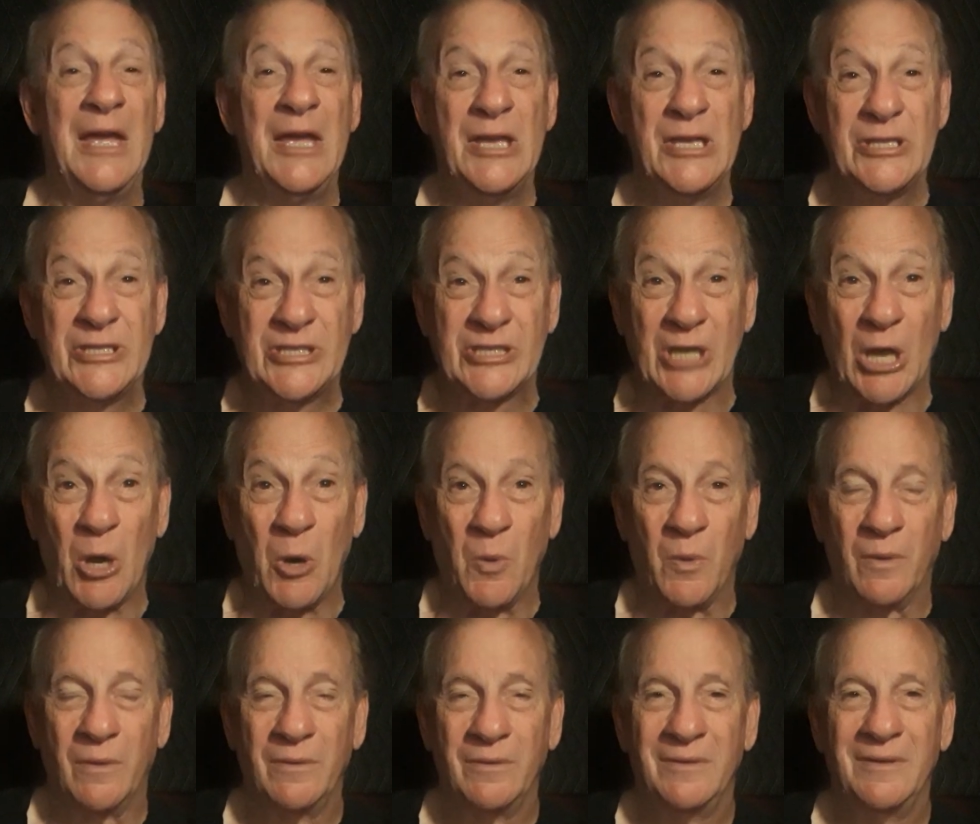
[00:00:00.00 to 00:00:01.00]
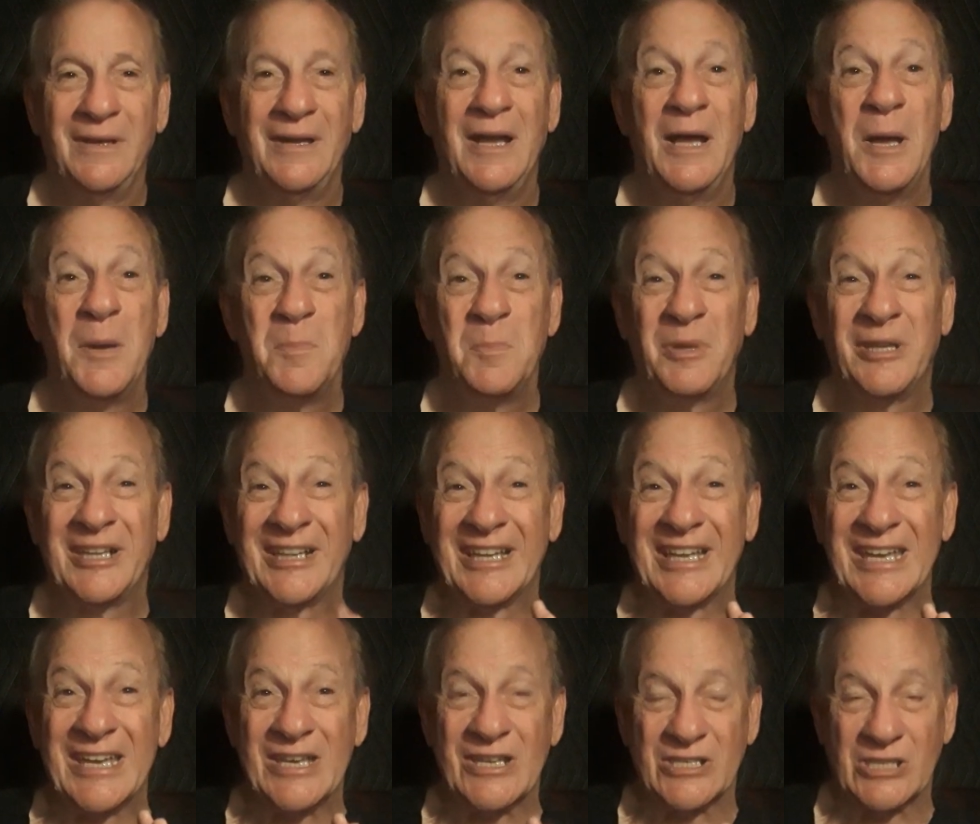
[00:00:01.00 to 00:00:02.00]
So,
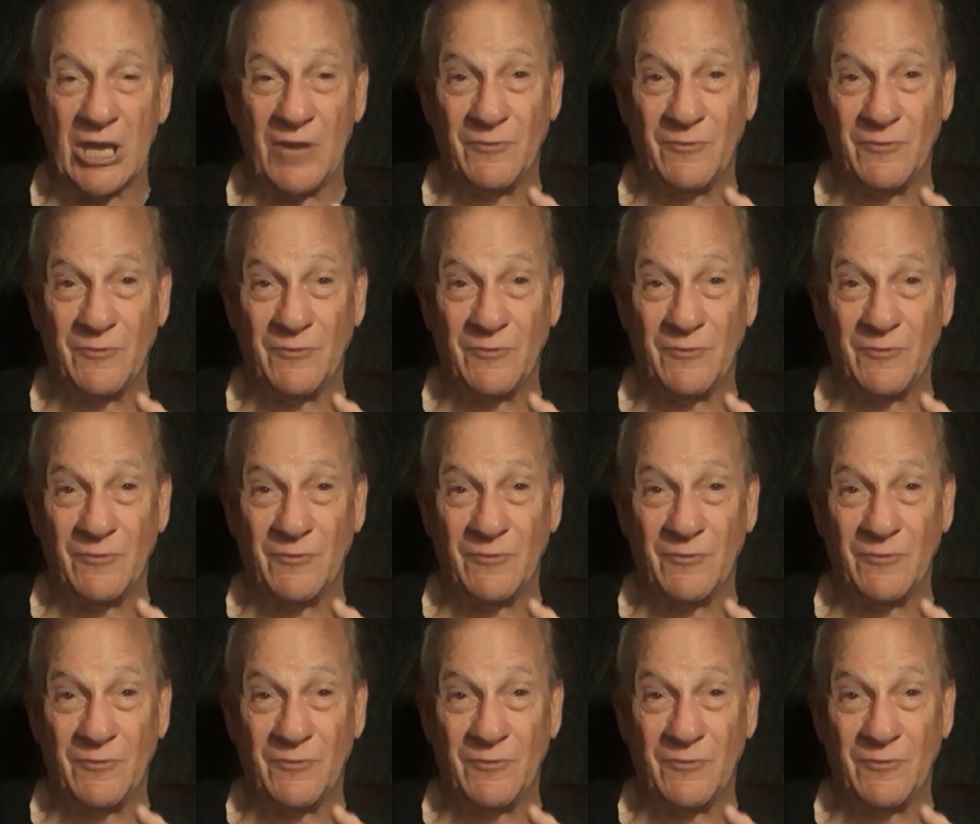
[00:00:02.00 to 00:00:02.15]
please,